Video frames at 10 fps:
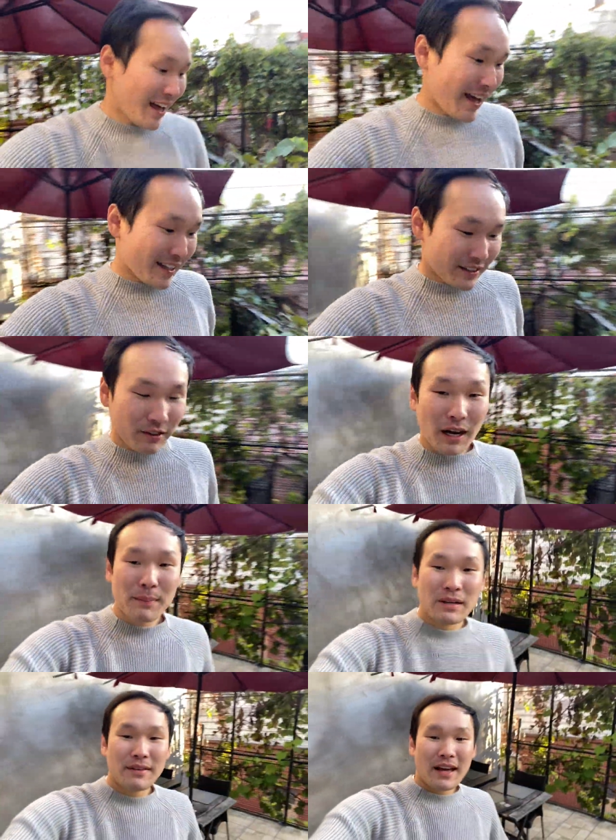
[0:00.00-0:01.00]
And so up
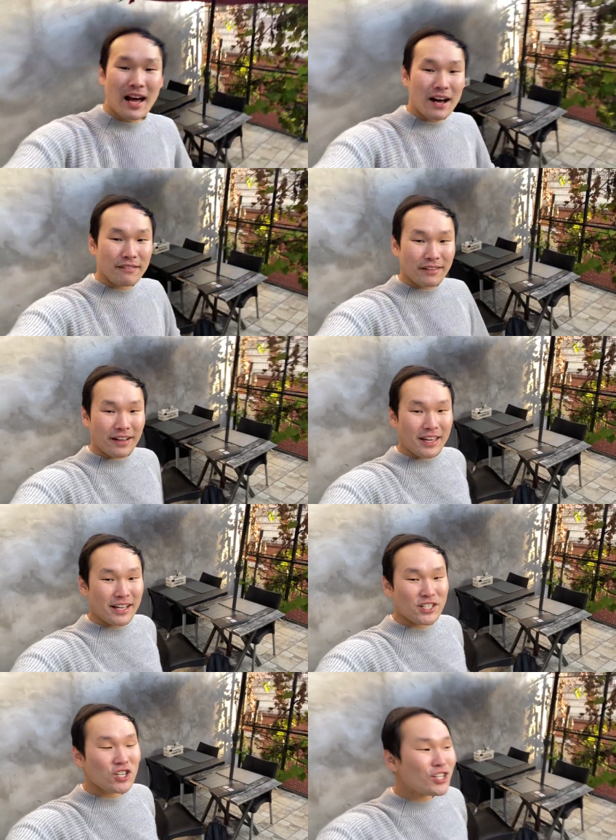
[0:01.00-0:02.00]
here they have a
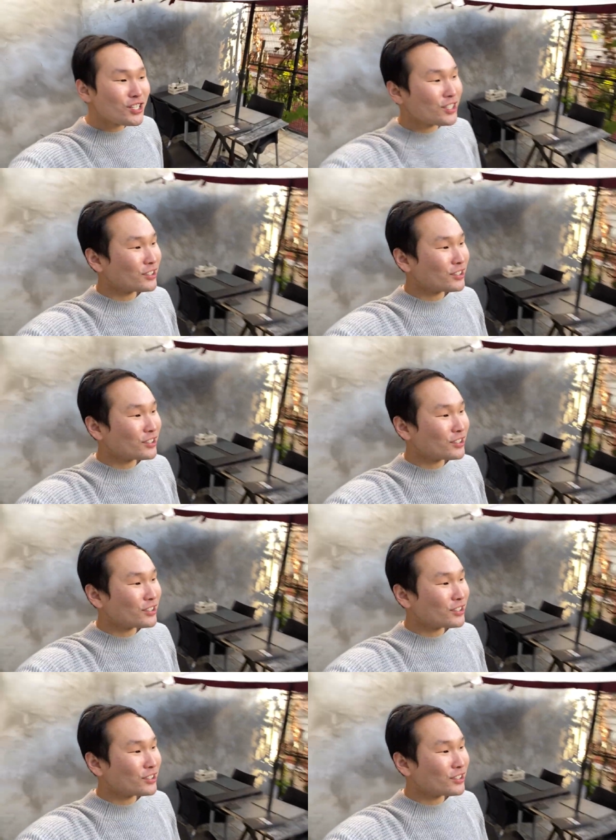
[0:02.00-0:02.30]
chill